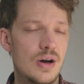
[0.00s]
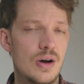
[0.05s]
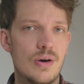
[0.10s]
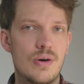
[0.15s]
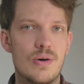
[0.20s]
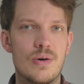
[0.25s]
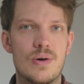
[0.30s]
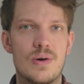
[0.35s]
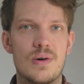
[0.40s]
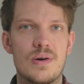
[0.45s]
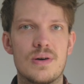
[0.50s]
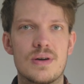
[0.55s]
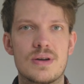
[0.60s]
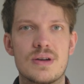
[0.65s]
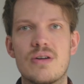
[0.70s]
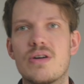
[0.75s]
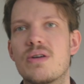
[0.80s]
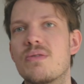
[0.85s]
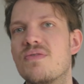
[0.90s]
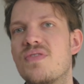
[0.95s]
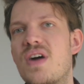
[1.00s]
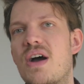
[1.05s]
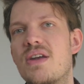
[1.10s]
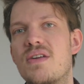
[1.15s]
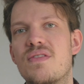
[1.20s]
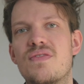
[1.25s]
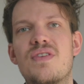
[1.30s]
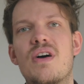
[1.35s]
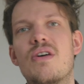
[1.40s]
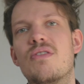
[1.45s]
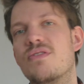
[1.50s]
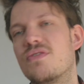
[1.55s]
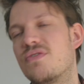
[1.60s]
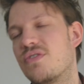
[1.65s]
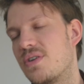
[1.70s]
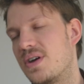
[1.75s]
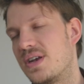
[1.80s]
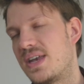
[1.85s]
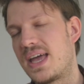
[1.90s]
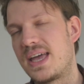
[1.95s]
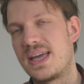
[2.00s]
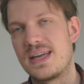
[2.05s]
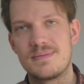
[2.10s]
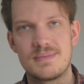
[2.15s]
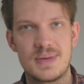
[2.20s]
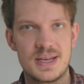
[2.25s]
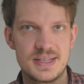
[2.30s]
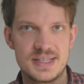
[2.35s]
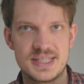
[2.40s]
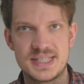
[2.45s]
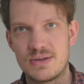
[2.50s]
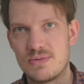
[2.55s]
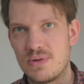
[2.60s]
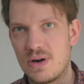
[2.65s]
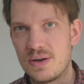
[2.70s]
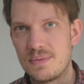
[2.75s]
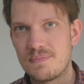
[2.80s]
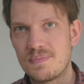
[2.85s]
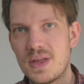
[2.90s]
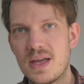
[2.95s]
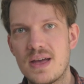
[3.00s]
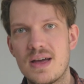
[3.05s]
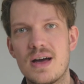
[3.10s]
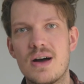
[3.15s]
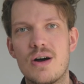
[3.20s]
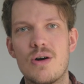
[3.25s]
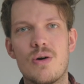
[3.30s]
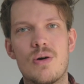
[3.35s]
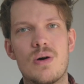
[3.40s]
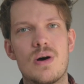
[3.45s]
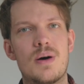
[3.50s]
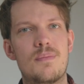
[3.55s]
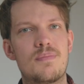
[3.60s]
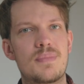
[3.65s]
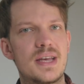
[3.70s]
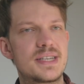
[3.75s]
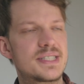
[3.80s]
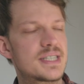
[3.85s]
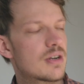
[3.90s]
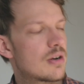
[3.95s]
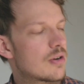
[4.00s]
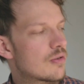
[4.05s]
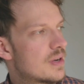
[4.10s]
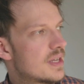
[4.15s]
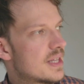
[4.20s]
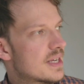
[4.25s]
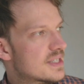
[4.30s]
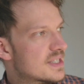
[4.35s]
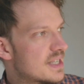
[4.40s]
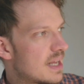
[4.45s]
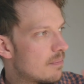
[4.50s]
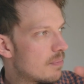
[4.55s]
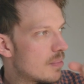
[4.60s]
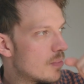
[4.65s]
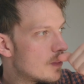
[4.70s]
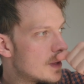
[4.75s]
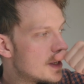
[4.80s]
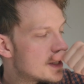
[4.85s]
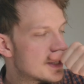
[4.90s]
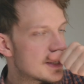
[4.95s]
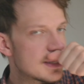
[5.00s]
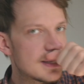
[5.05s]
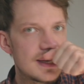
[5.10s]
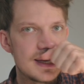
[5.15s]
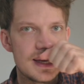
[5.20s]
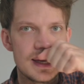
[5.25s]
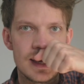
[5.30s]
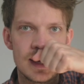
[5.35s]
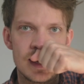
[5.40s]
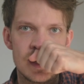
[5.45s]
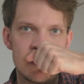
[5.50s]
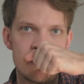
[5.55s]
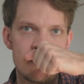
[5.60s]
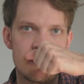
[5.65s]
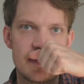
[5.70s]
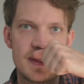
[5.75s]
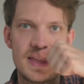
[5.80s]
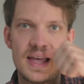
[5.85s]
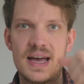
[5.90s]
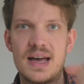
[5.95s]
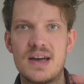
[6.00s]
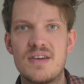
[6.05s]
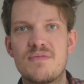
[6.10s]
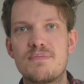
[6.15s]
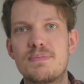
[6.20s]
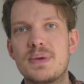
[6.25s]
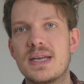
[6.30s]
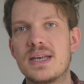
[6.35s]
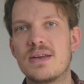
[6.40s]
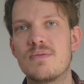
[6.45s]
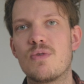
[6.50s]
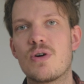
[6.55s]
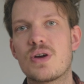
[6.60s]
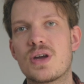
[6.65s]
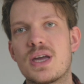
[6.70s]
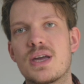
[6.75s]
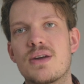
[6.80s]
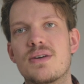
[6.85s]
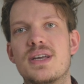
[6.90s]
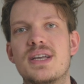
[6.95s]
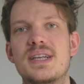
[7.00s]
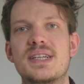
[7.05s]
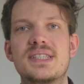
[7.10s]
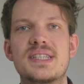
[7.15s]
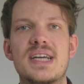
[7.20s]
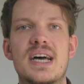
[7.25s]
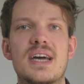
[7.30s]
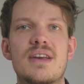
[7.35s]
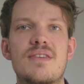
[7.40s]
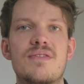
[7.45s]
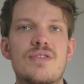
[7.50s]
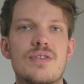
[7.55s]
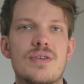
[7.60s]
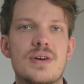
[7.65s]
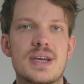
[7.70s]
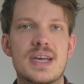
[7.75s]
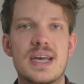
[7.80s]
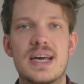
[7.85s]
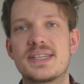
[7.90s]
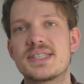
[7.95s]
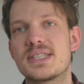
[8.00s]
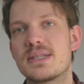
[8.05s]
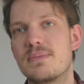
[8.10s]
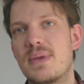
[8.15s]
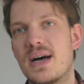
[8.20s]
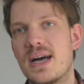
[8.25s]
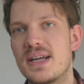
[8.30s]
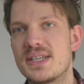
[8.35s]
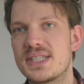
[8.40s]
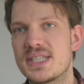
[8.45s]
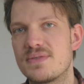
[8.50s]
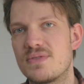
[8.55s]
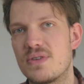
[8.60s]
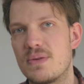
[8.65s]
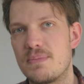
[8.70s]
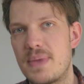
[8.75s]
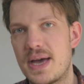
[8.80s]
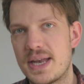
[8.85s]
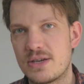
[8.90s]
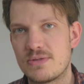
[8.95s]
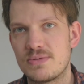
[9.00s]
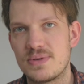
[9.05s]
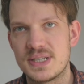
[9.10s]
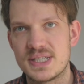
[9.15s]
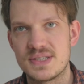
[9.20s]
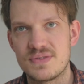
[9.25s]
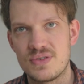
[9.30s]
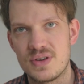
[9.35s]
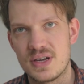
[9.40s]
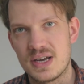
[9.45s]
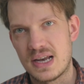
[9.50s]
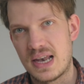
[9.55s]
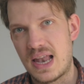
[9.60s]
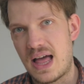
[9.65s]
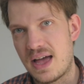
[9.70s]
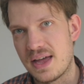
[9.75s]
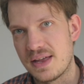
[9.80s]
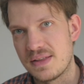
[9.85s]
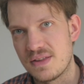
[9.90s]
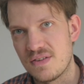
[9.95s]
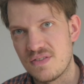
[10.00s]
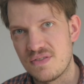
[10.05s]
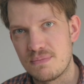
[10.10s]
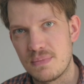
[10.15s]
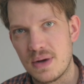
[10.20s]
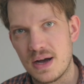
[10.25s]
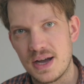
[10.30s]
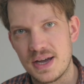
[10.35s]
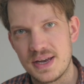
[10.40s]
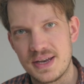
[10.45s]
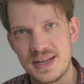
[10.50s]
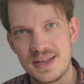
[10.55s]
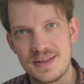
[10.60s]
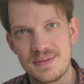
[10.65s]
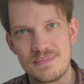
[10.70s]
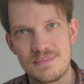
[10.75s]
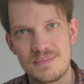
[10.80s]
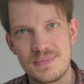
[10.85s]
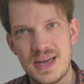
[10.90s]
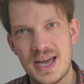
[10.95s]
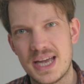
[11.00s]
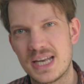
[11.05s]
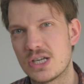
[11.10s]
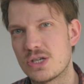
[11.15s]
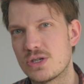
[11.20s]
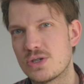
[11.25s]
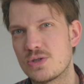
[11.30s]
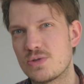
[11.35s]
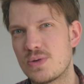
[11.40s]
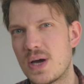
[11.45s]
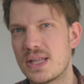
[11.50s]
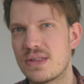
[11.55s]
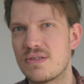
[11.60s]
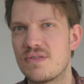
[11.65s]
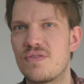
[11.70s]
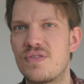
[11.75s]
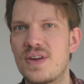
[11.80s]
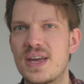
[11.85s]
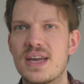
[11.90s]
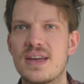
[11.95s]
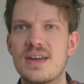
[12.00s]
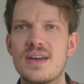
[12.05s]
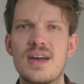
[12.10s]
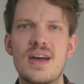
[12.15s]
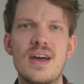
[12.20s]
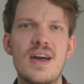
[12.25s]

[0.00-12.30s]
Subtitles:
or going without a phone for a day, and so on. Or as a concrete example, recently I've been working on a design for a customizable mattress for a client of mine, and I tried to think